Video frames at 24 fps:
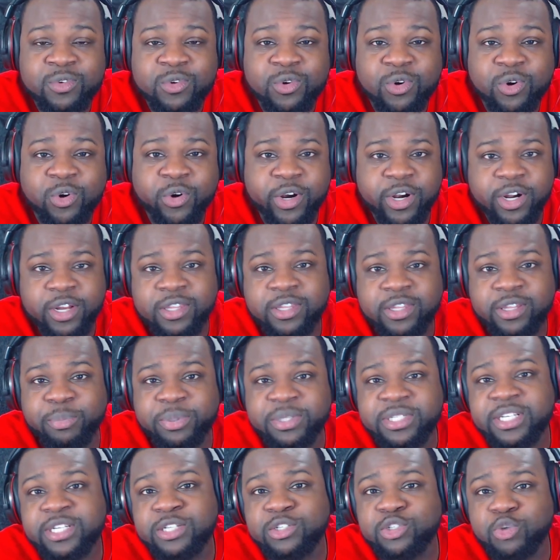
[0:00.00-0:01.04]
Or the
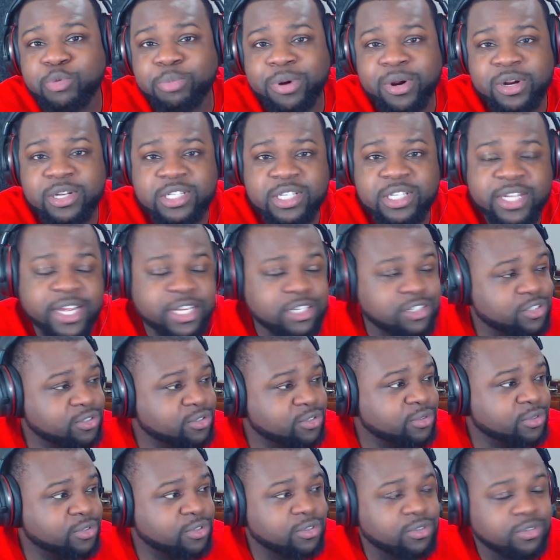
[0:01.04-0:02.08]
potential person that
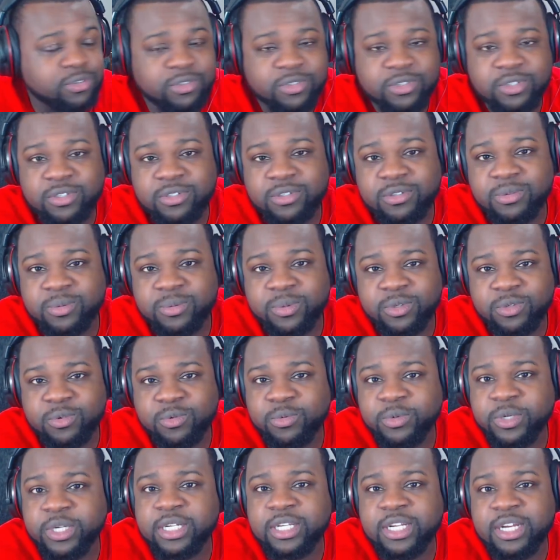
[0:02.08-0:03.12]
you, you, you, you
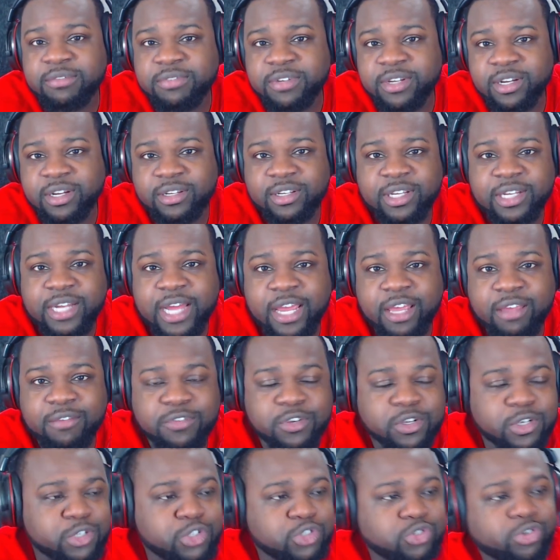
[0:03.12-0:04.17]
would love dearly? Like if
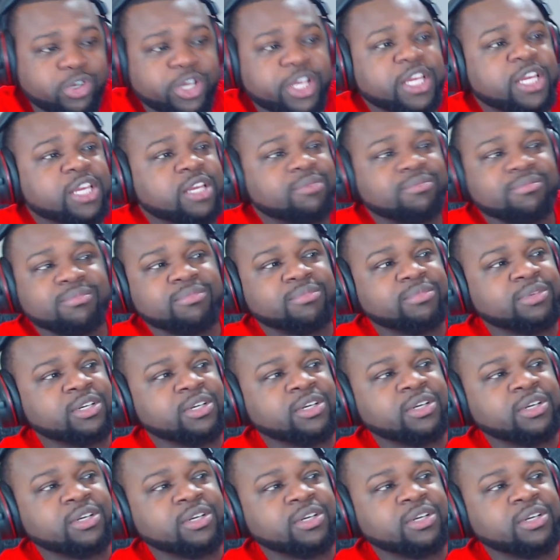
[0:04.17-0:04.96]
your dream